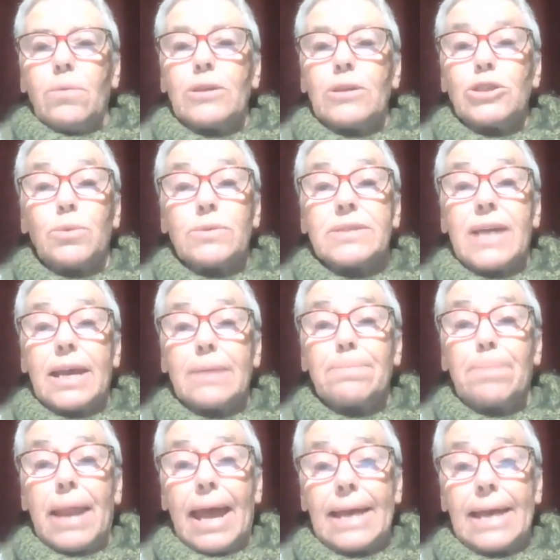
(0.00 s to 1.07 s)
which will
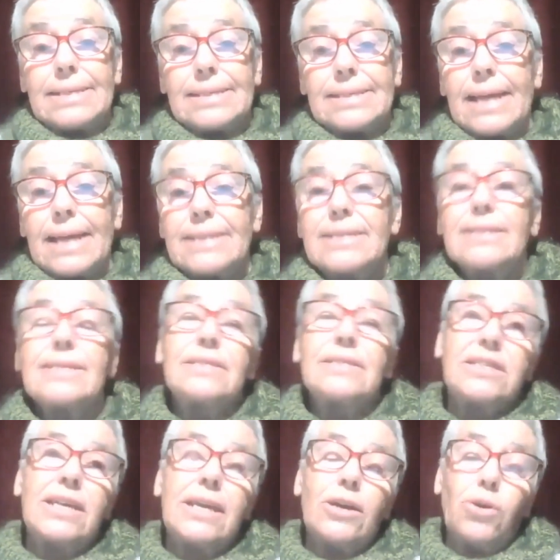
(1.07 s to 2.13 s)
take place later
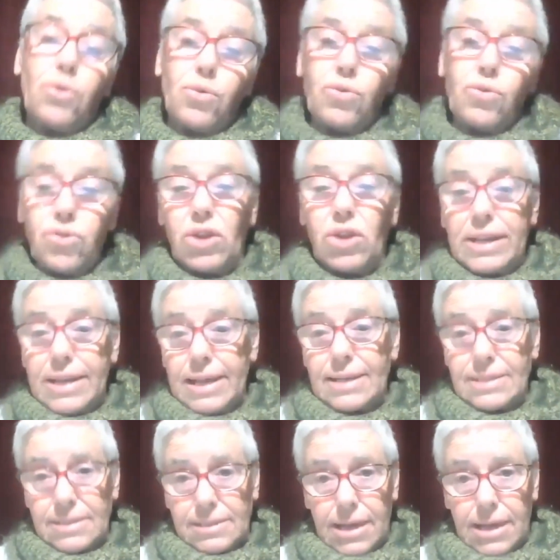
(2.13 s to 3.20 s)
this year or early
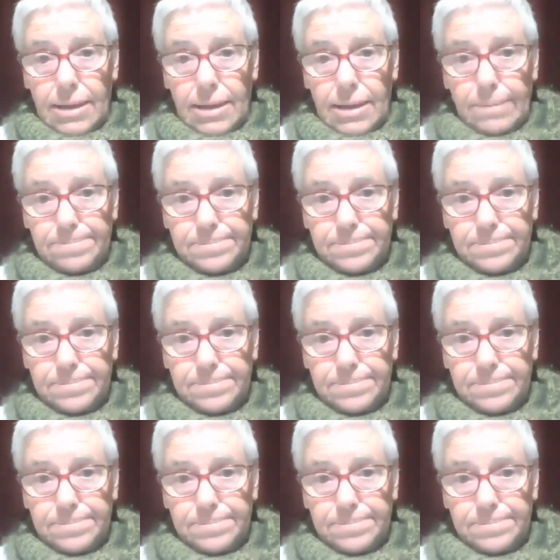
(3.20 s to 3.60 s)
next year.